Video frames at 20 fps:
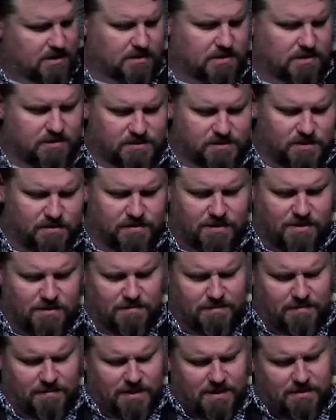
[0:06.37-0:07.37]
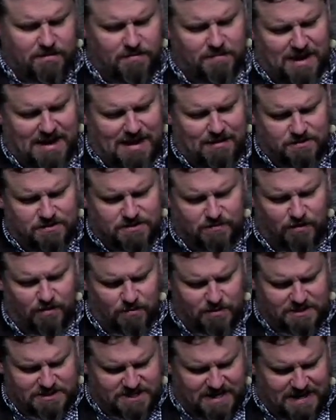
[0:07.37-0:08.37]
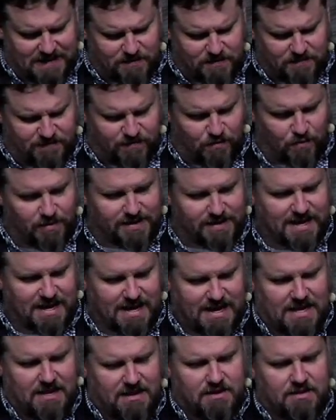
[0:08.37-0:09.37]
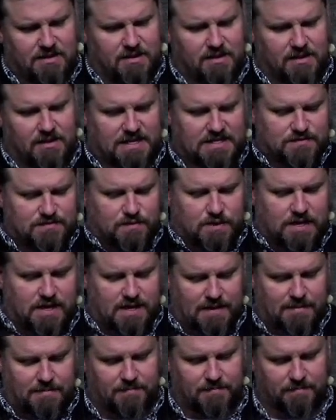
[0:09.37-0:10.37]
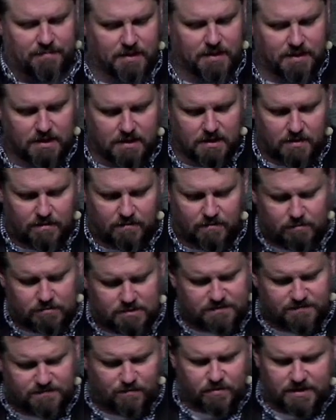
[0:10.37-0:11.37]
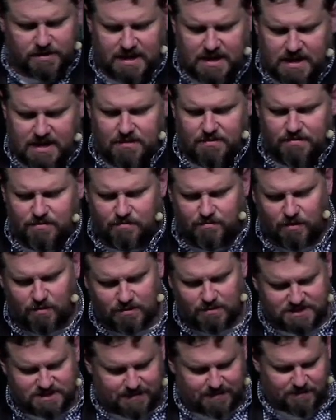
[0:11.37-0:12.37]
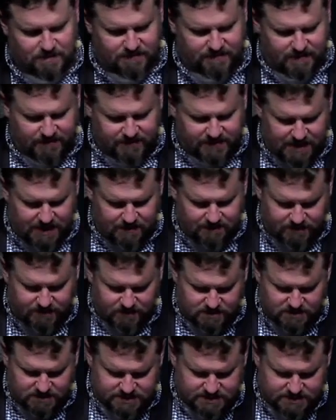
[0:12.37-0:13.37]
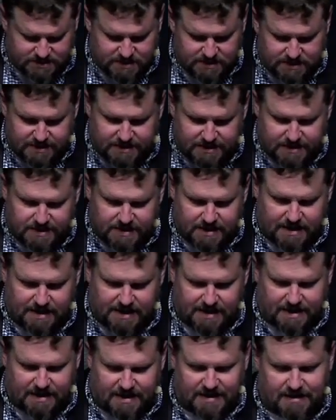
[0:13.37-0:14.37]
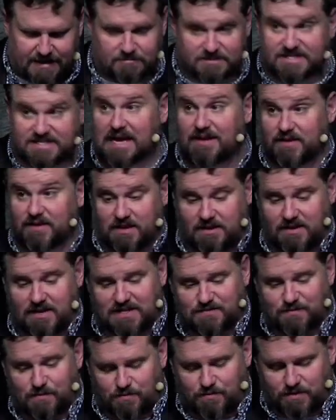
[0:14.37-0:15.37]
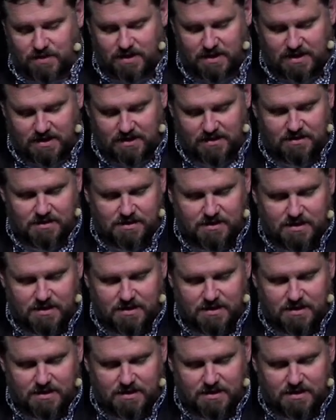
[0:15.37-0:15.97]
you can turn to your in your Bibles to Romans chapter 14. That's um, Romans 14 through Romans chapter 15, verse uh, 7. That's what we're going to